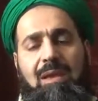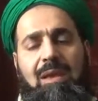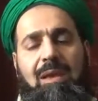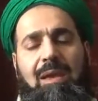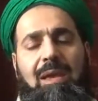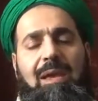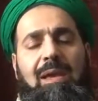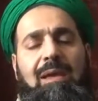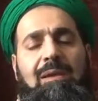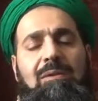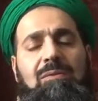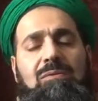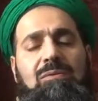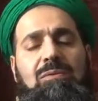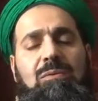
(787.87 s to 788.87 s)

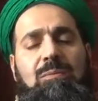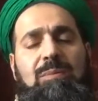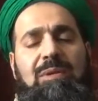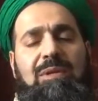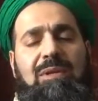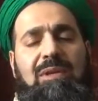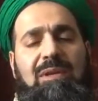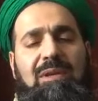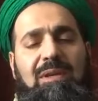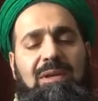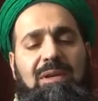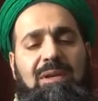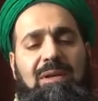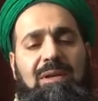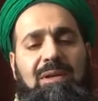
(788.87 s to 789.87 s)
and to be
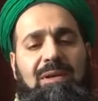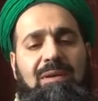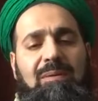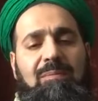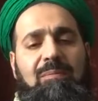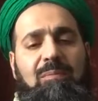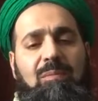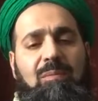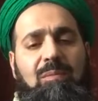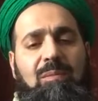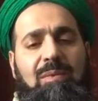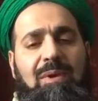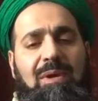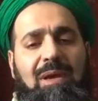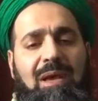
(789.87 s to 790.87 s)

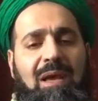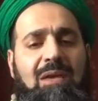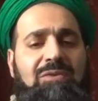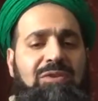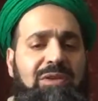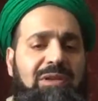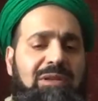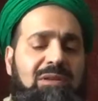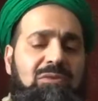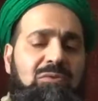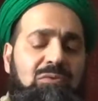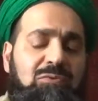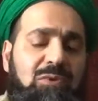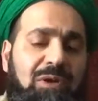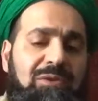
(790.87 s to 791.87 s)
khashi,
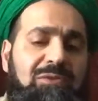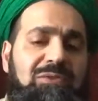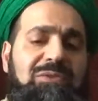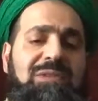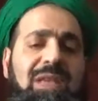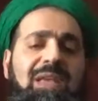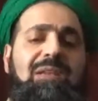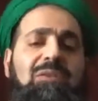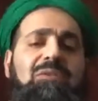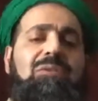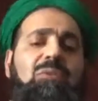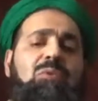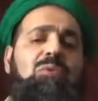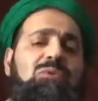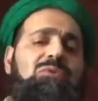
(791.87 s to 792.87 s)
to understand
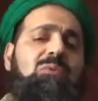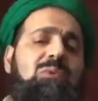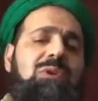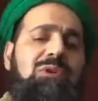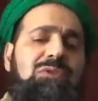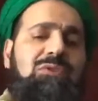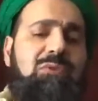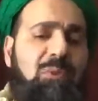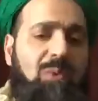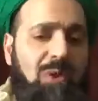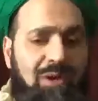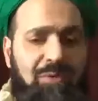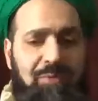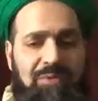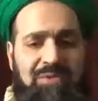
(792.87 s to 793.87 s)
whose words you
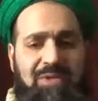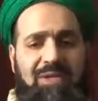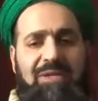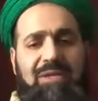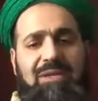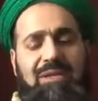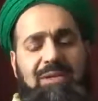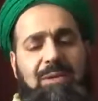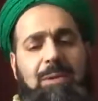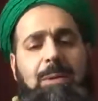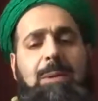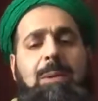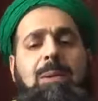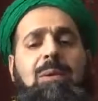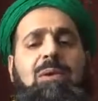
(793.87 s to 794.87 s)
are reciting.
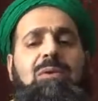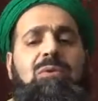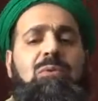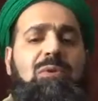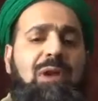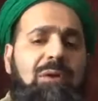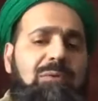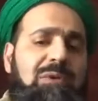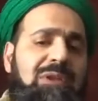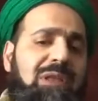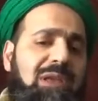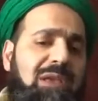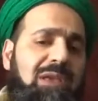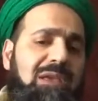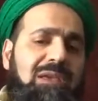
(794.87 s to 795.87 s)
You're not
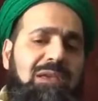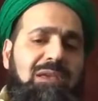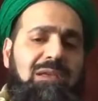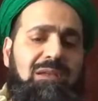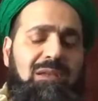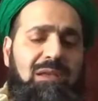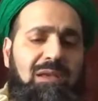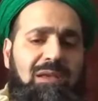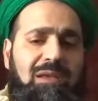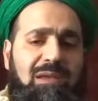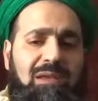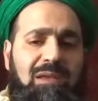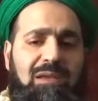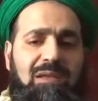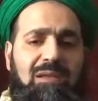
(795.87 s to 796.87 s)
reading
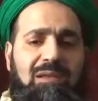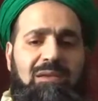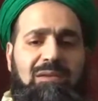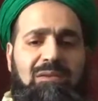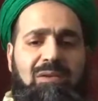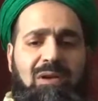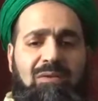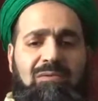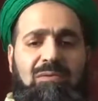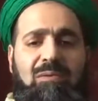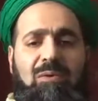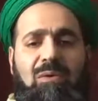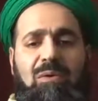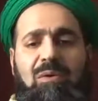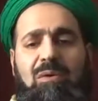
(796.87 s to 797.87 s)
a novel
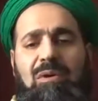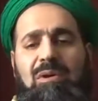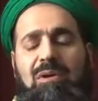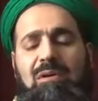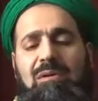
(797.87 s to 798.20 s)
or